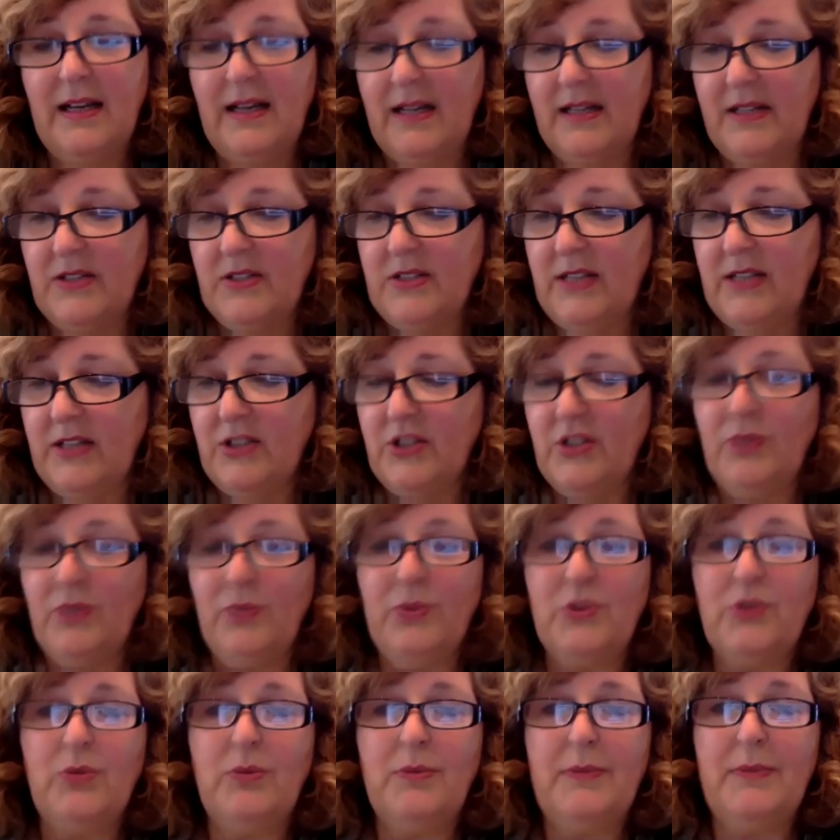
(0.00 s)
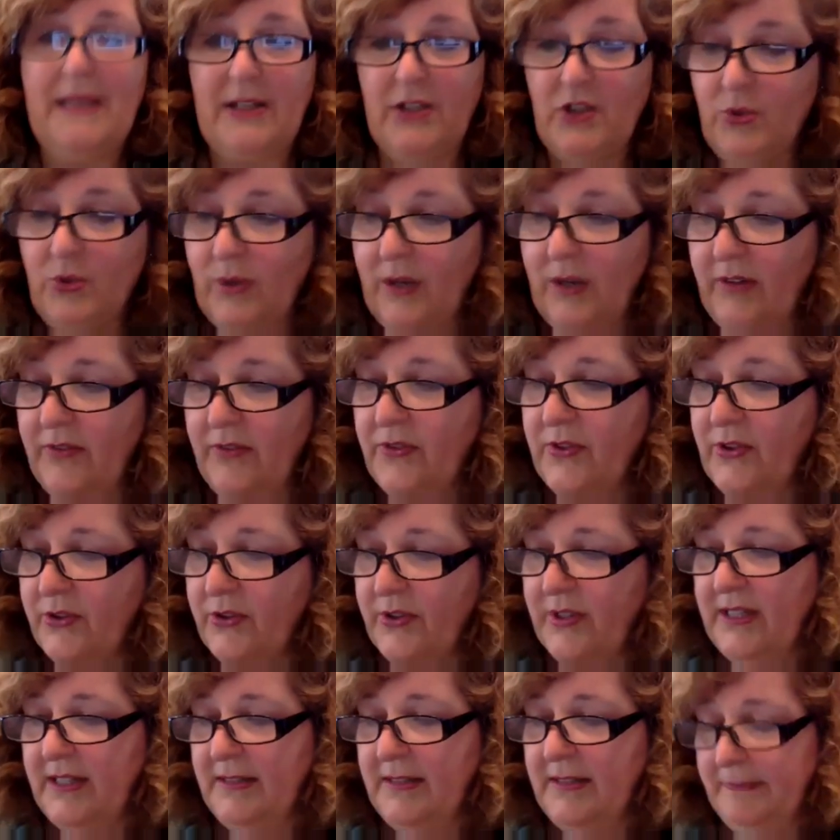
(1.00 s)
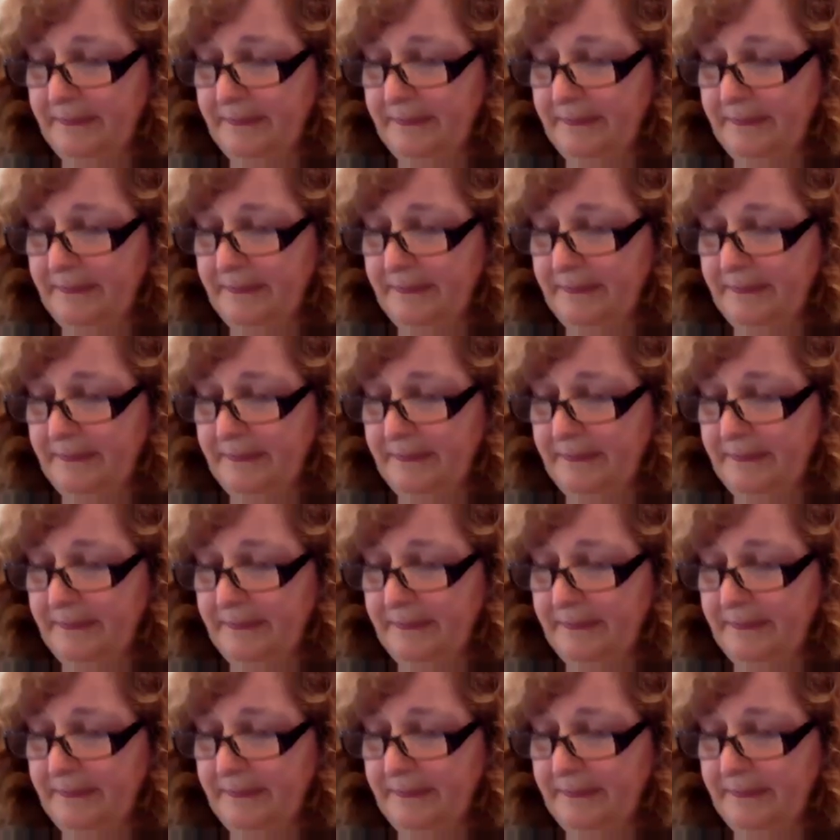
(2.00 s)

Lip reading: session, which will be at 12:30